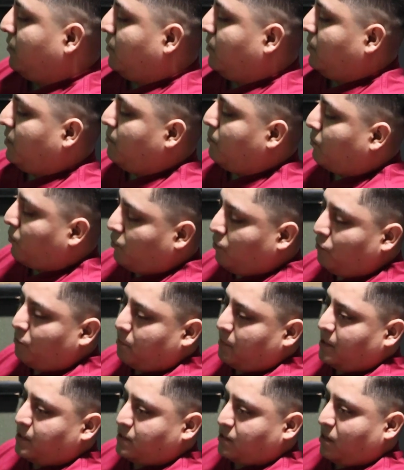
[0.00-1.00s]

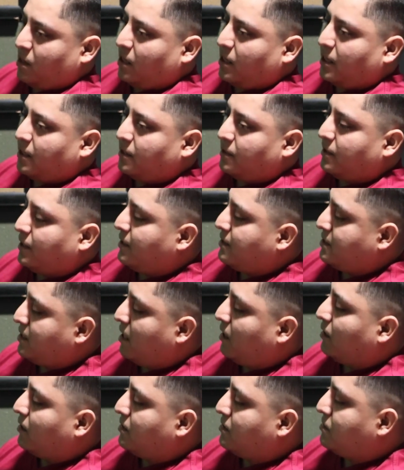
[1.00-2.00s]
improvements on it. They
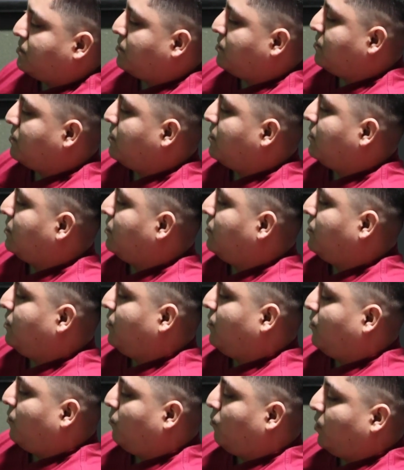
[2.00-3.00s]
tell us, you
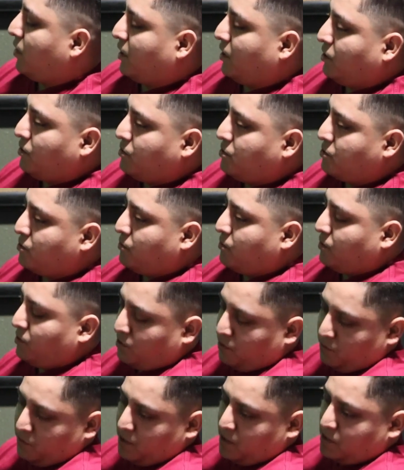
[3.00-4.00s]
know, what can you do to
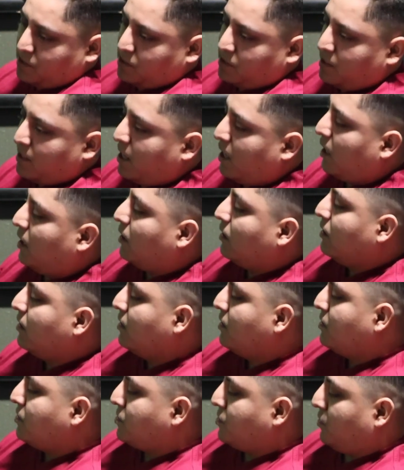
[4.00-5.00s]
do this and that.
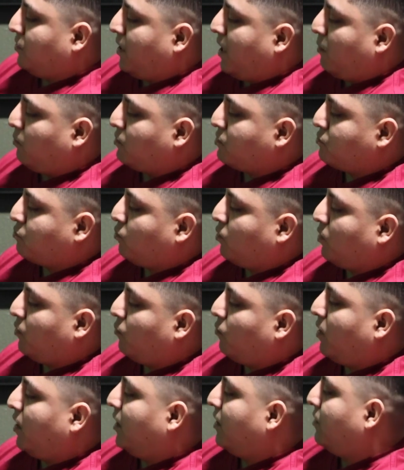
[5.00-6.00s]
So that was
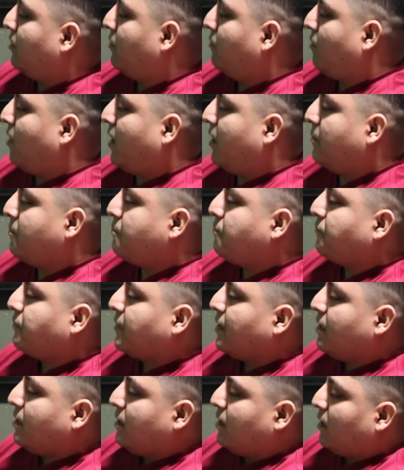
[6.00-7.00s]
one way, right?
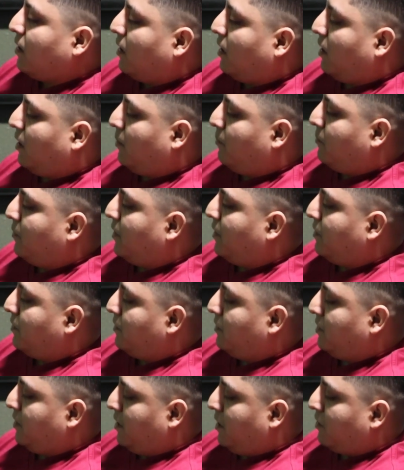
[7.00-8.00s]

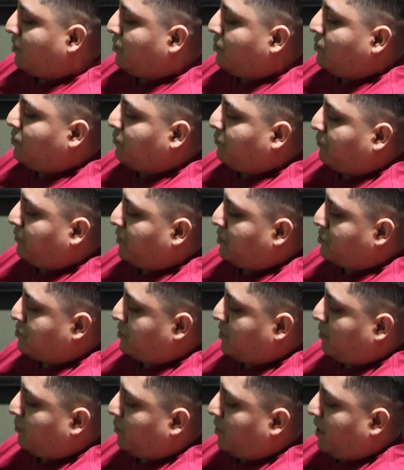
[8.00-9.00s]
The other new feature
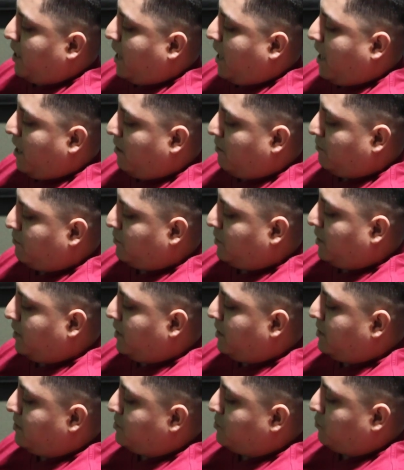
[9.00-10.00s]
that we have
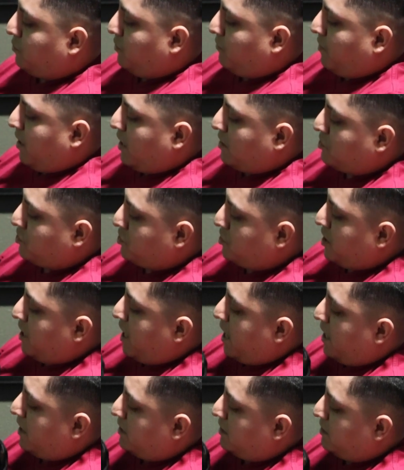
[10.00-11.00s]
is we've actually
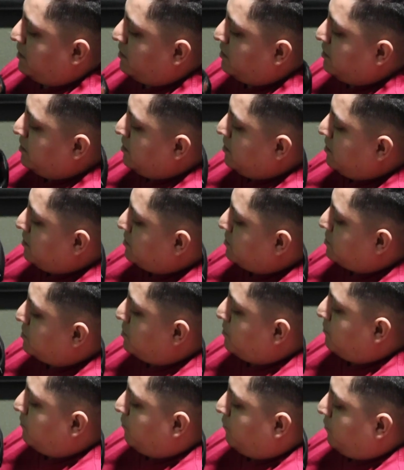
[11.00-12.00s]
added
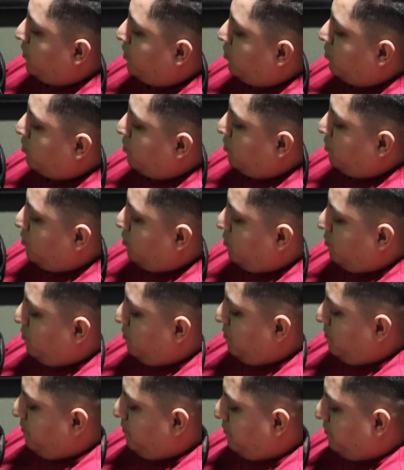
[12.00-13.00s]
some Velcro
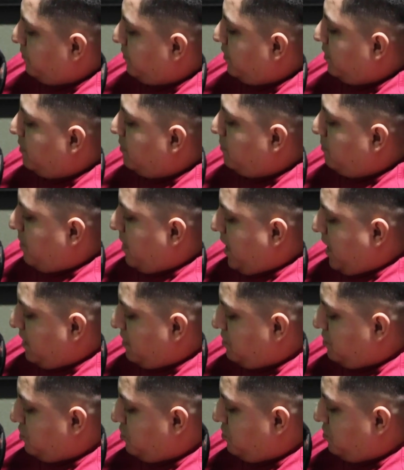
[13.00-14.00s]

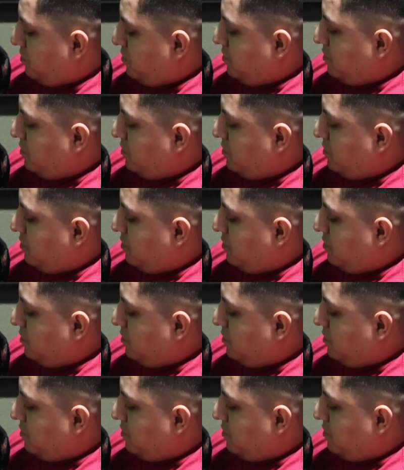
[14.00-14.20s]
patch